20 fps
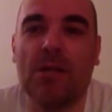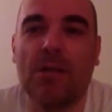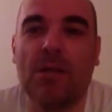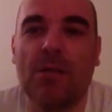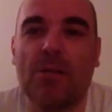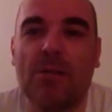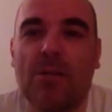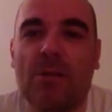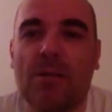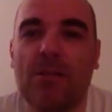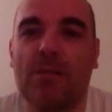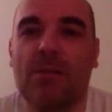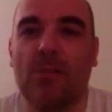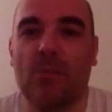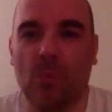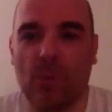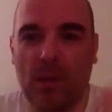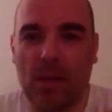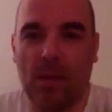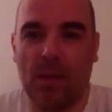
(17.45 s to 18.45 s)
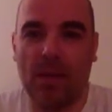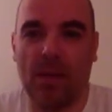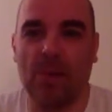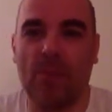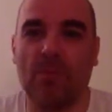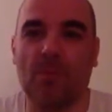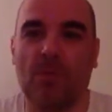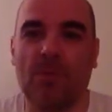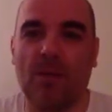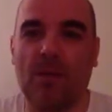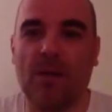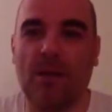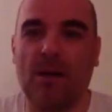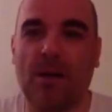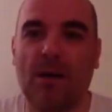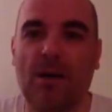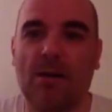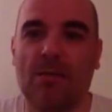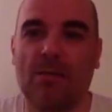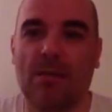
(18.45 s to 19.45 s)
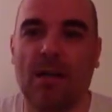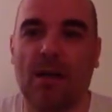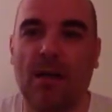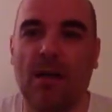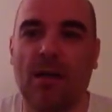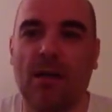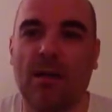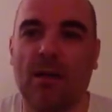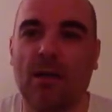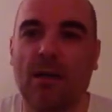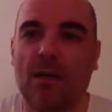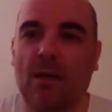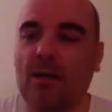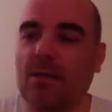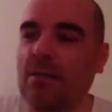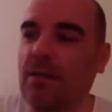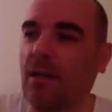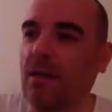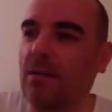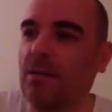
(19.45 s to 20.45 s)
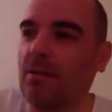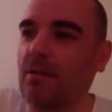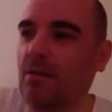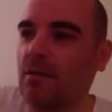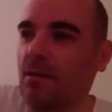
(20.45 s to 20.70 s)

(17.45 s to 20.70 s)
Like you can see when I came to the casa, like that